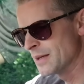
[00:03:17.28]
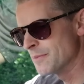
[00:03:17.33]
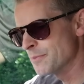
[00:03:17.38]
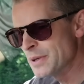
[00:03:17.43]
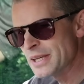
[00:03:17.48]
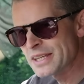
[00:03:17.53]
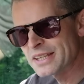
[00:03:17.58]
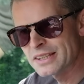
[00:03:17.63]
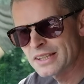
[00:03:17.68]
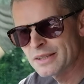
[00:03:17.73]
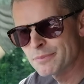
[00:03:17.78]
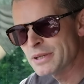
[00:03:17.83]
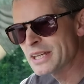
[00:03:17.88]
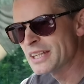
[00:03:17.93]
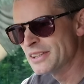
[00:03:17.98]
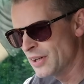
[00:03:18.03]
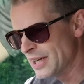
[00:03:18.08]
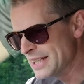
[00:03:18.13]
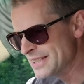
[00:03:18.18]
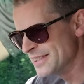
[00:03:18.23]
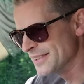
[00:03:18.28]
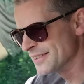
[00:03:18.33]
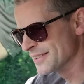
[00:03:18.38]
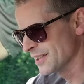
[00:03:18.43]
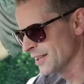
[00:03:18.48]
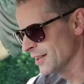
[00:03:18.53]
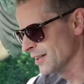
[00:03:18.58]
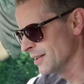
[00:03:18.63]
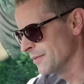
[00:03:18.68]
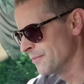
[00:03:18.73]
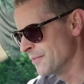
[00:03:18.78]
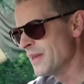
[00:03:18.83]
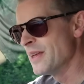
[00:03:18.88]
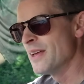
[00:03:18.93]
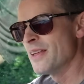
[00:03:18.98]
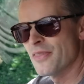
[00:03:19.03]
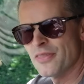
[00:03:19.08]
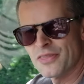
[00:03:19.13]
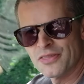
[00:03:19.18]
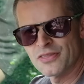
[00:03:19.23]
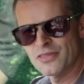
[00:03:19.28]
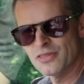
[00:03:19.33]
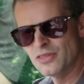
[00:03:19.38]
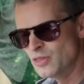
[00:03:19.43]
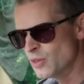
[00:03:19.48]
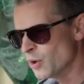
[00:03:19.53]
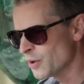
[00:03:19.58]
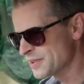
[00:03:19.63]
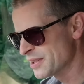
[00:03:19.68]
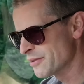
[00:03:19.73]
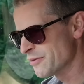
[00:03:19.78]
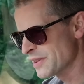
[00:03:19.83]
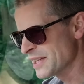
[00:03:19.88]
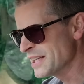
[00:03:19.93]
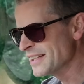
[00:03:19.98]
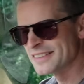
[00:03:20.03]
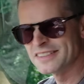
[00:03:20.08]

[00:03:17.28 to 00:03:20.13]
Being a 90s car, not everything is